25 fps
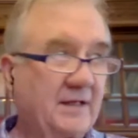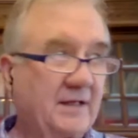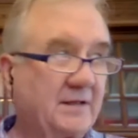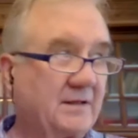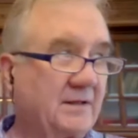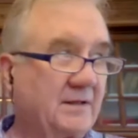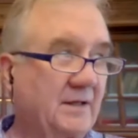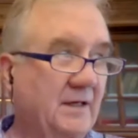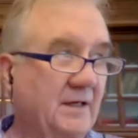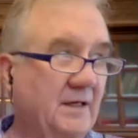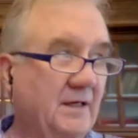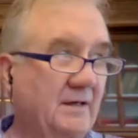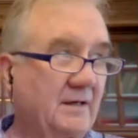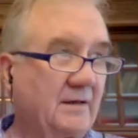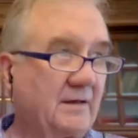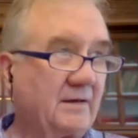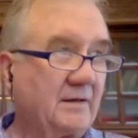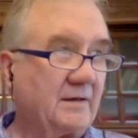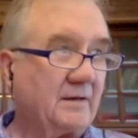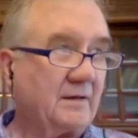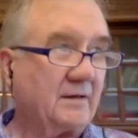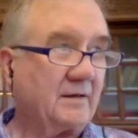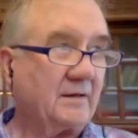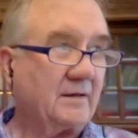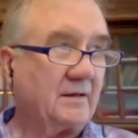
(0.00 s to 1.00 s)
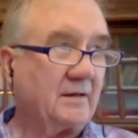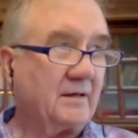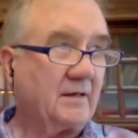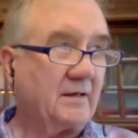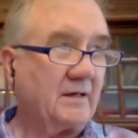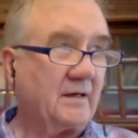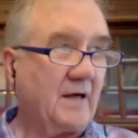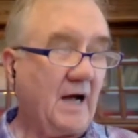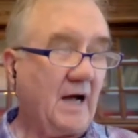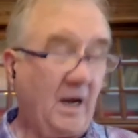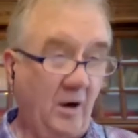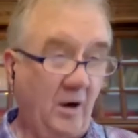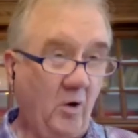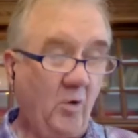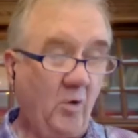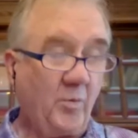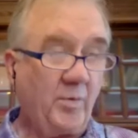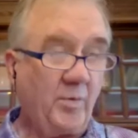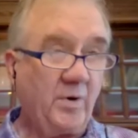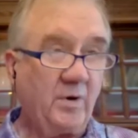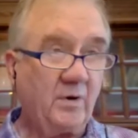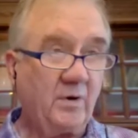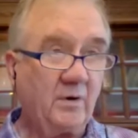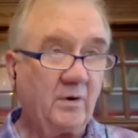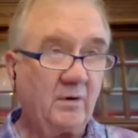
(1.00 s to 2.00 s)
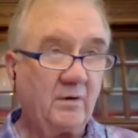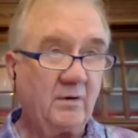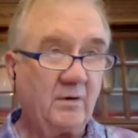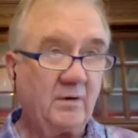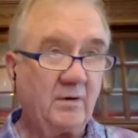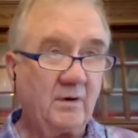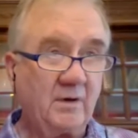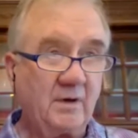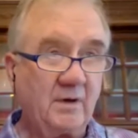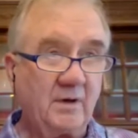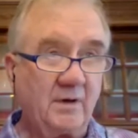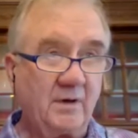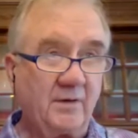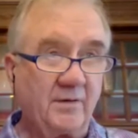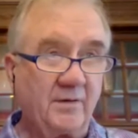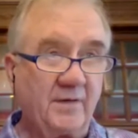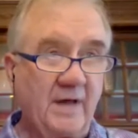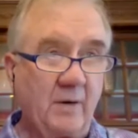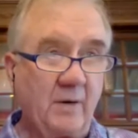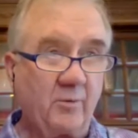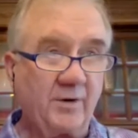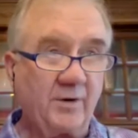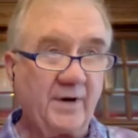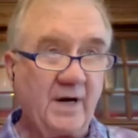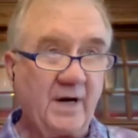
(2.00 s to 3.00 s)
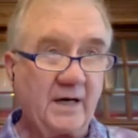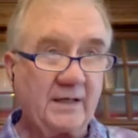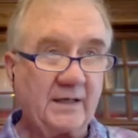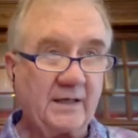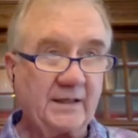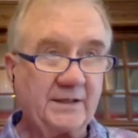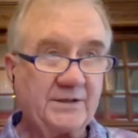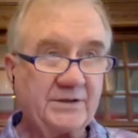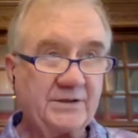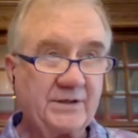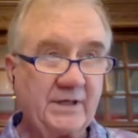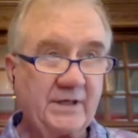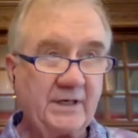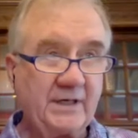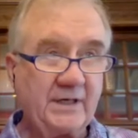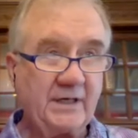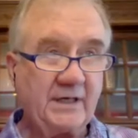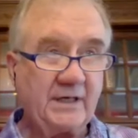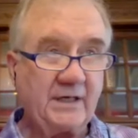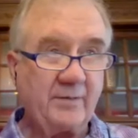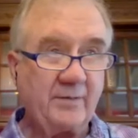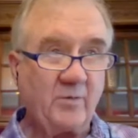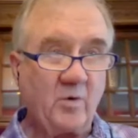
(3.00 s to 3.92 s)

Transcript: that, I hope that we're not going to see any